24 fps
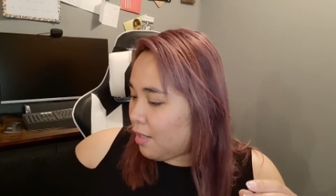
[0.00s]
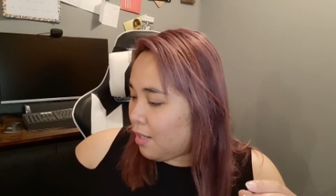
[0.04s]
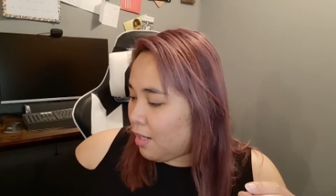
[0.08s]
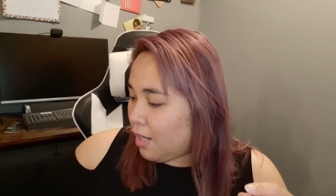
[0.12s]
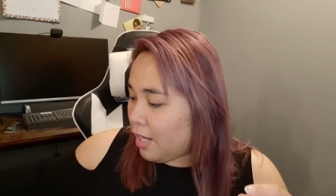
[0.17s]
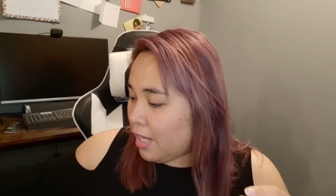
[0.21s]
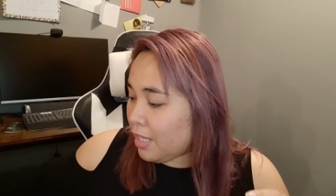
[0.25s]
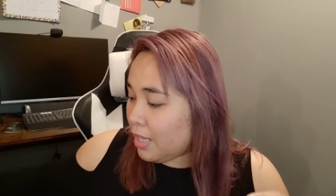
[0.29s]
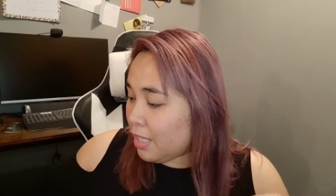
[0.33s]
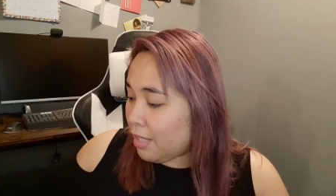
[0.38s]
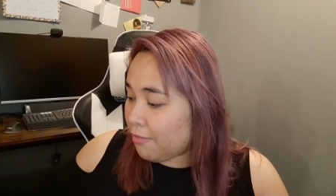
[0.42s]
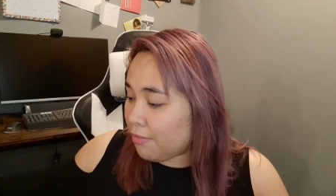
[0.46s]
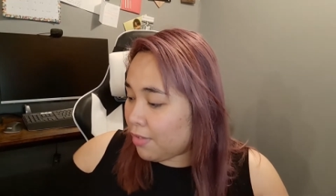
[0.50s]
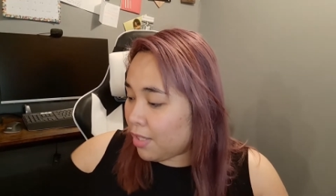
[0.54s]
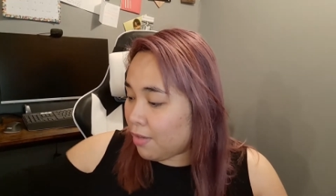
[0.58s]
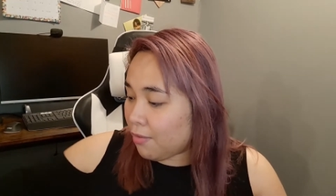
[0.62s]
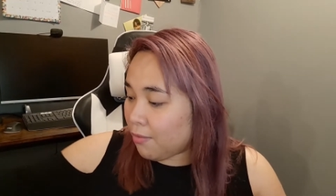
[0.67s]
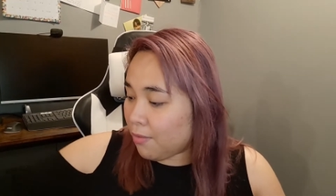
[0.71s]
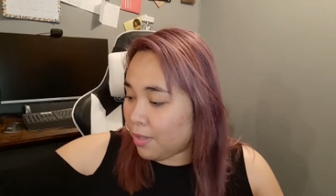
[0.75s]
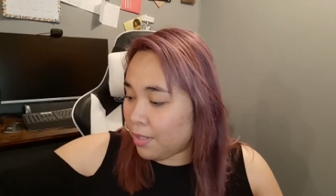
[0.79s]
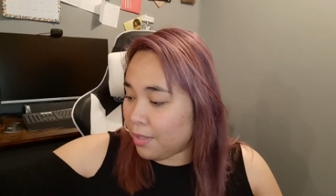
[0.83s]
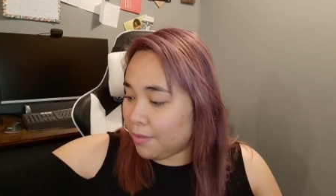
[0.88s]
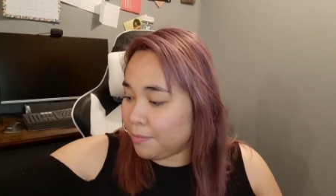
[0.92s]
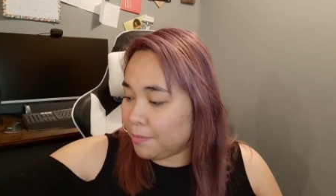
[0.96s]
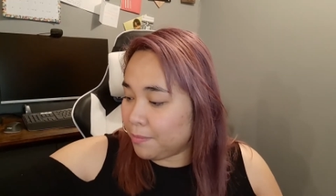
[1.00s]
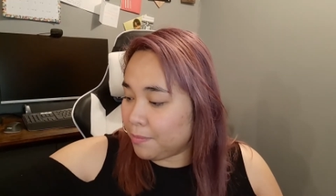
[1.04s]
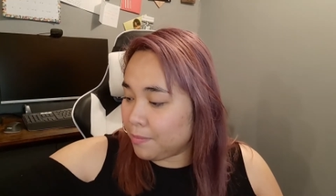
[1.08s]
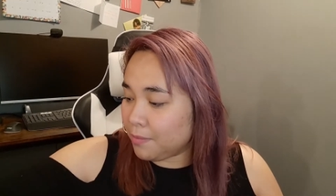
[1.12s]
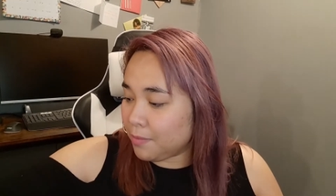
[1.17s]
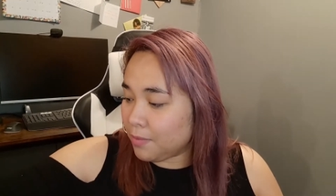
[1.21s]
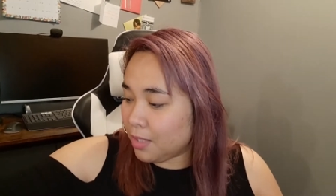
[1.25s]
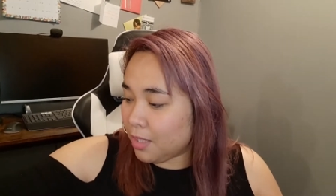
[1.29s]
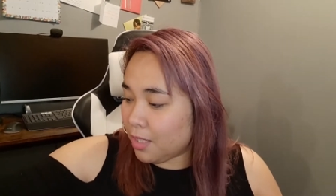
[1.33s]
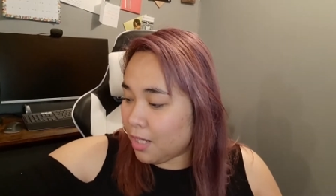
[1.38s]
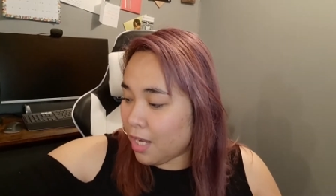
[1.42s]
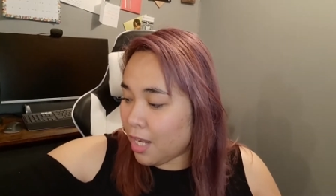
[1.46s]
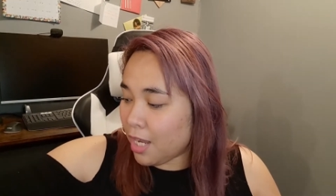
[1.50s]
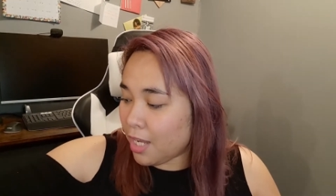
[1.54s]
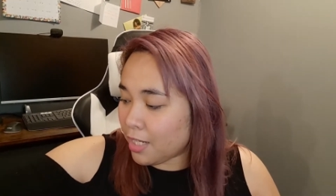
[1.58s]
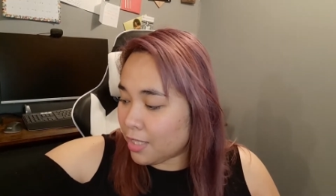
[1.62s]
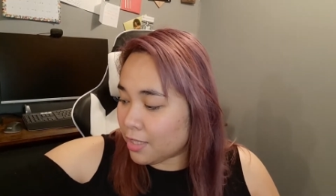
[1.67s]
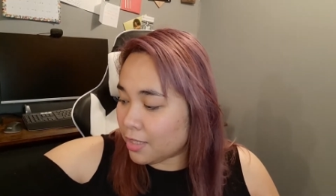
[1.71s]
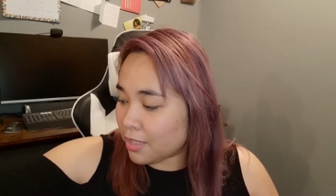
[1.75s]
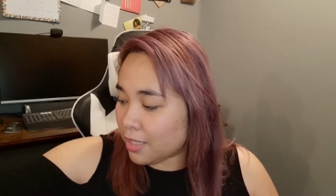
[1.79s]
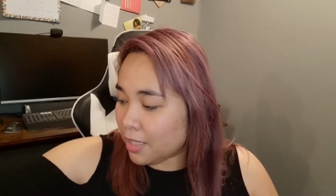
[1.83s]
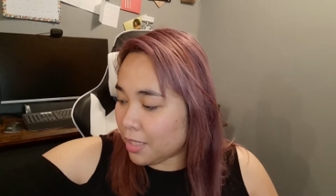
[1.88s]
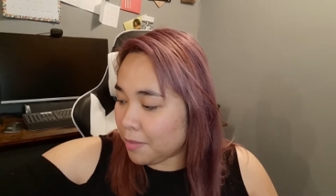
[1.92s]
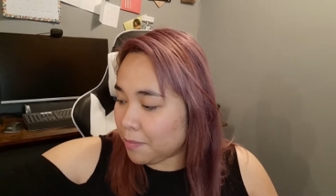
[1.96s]
i love that one
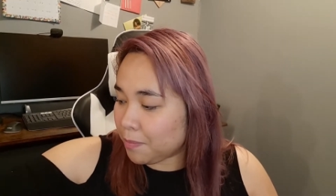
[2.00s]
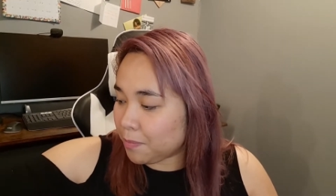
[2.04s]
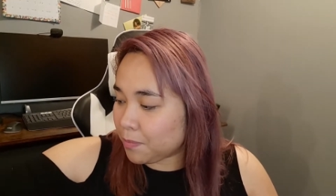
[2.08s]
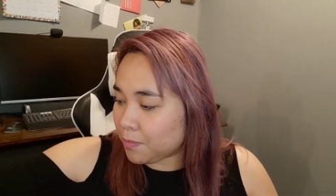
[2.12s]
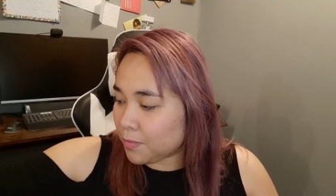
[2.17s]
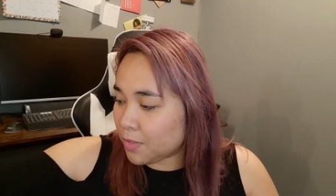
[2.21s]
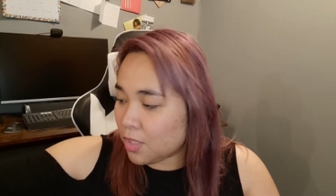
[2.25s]
honestly